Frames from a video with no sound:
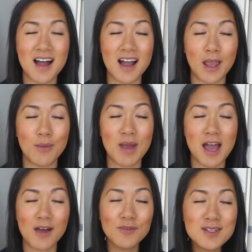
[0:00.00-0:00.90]
I'm
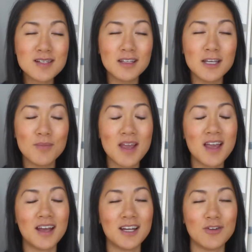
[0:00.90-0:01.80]
half asleep
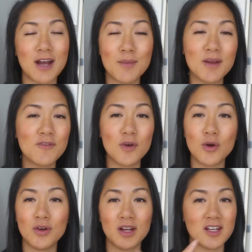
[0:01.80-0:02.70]
and I grab my
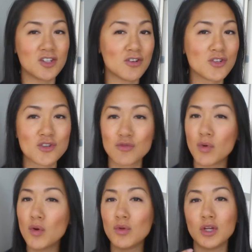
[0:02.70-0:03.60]
phone and I start
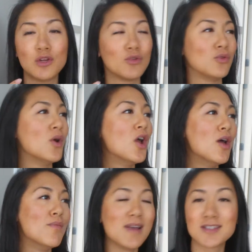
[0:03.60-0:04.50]
scrolling through
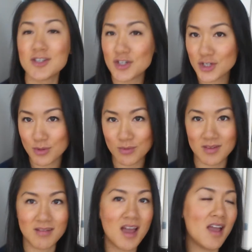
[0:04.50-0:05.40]
messages through
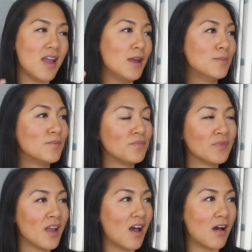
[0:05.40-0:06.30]
the night,
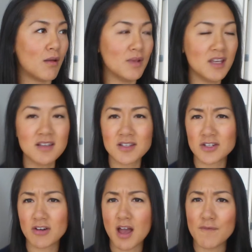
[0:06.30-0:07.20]
um,
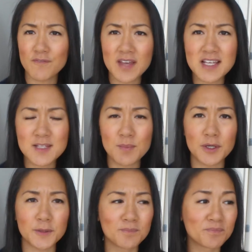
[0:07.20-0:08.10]
Instagram,
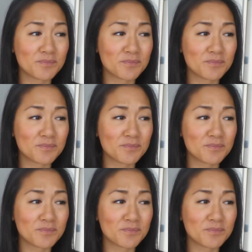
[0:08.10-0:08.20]
Facebook,